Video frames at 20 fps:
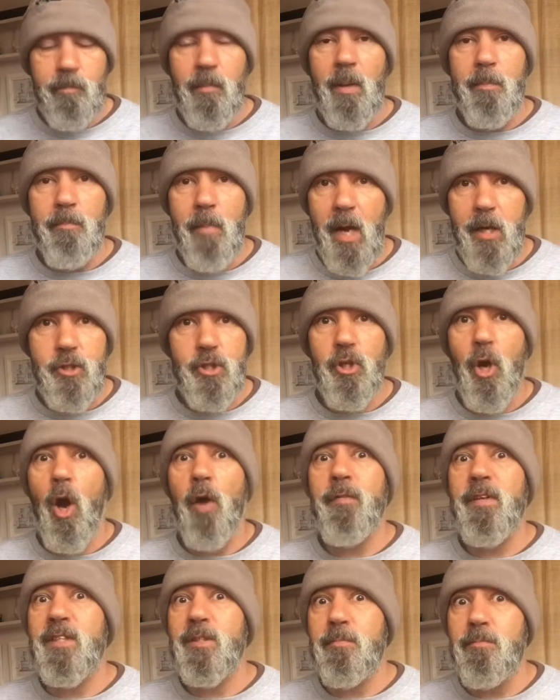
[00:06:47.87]
much
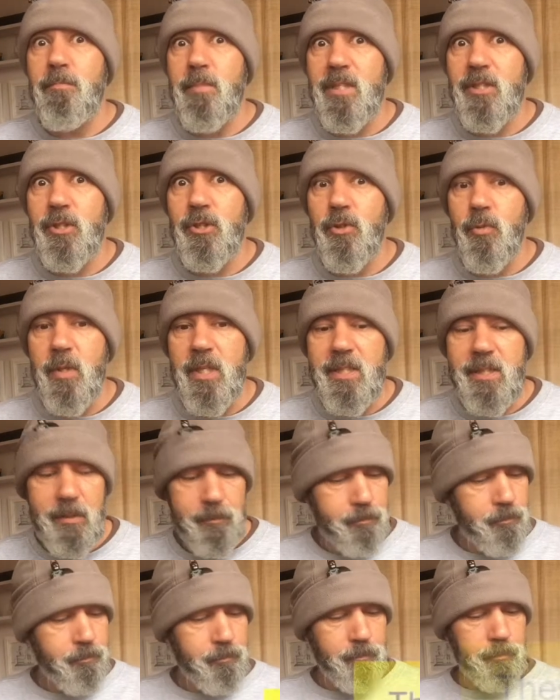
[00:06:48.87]
of its mysteries.
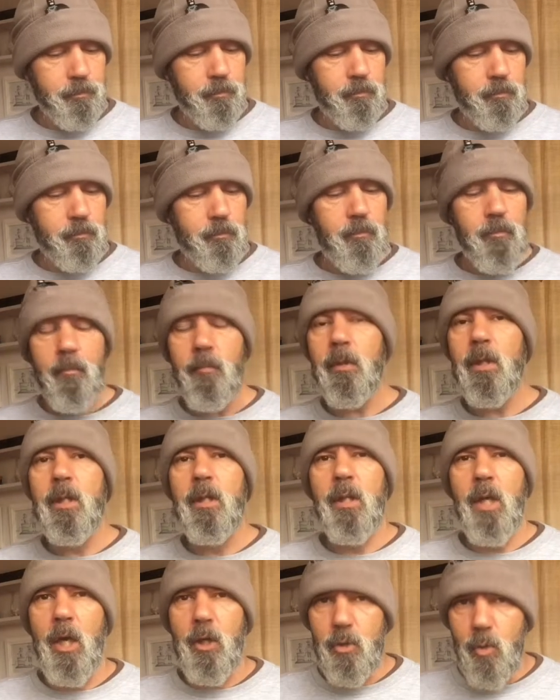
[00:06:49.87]

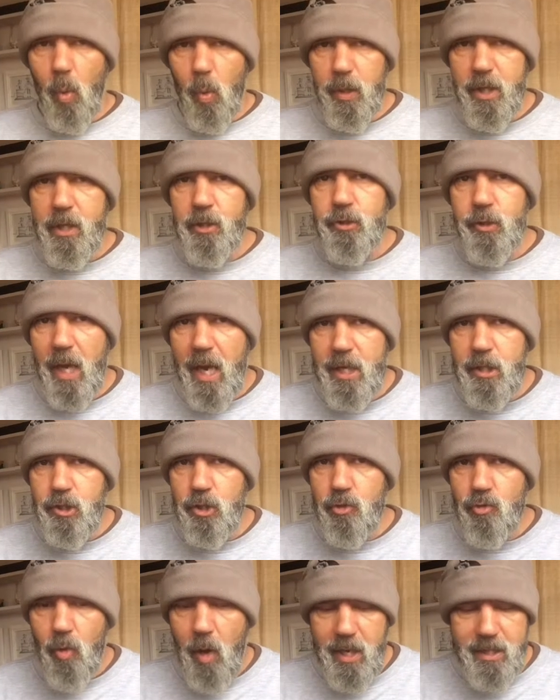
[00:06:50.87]
According to
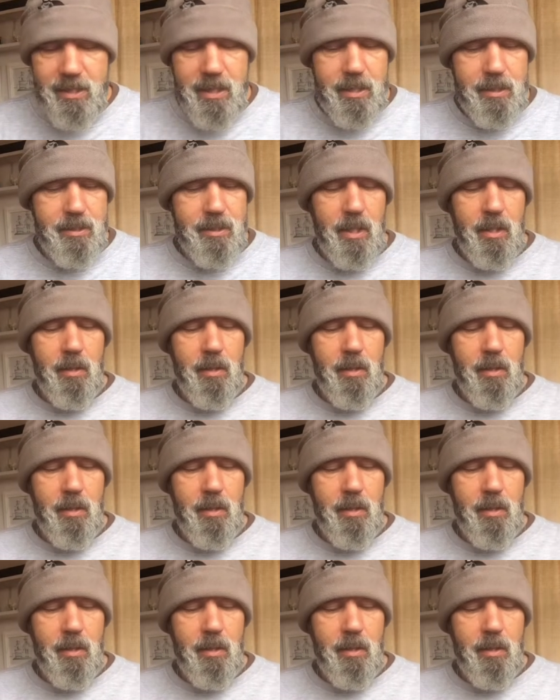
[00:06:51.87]
ancient writings,